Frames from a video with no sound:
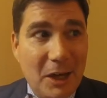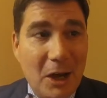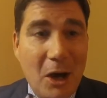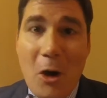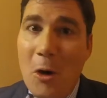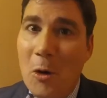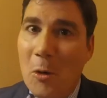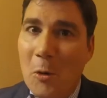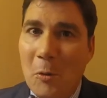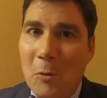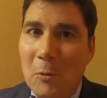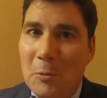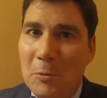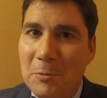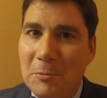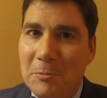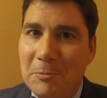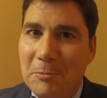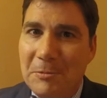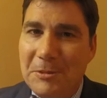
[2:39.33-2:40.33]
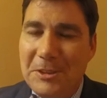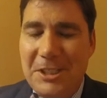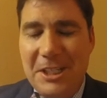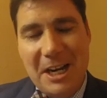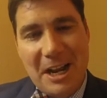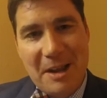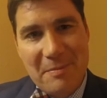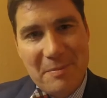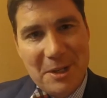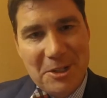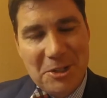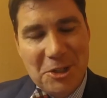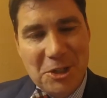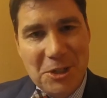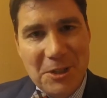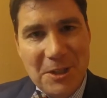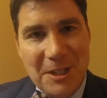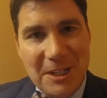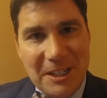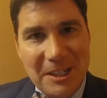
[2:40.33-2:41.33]
Oh, did I
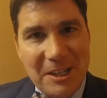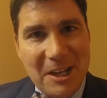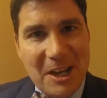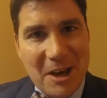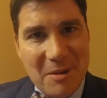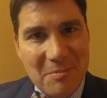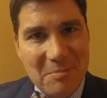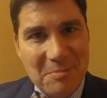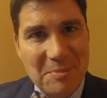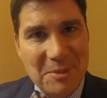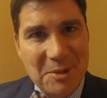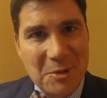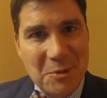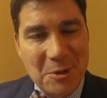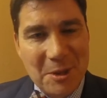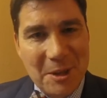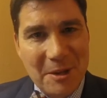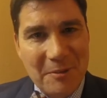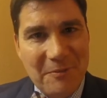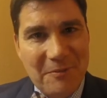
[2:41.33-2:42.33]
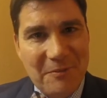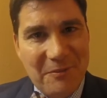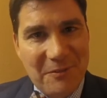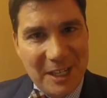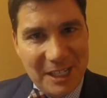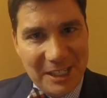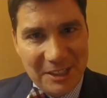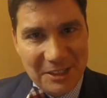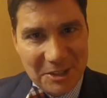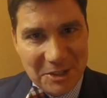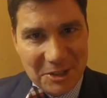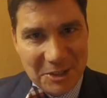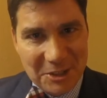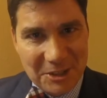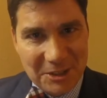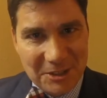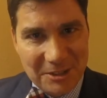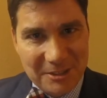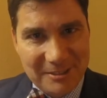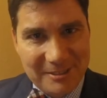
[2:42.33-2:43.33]
mention that it comes with a
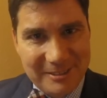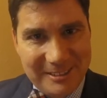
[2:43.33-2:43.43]
finger?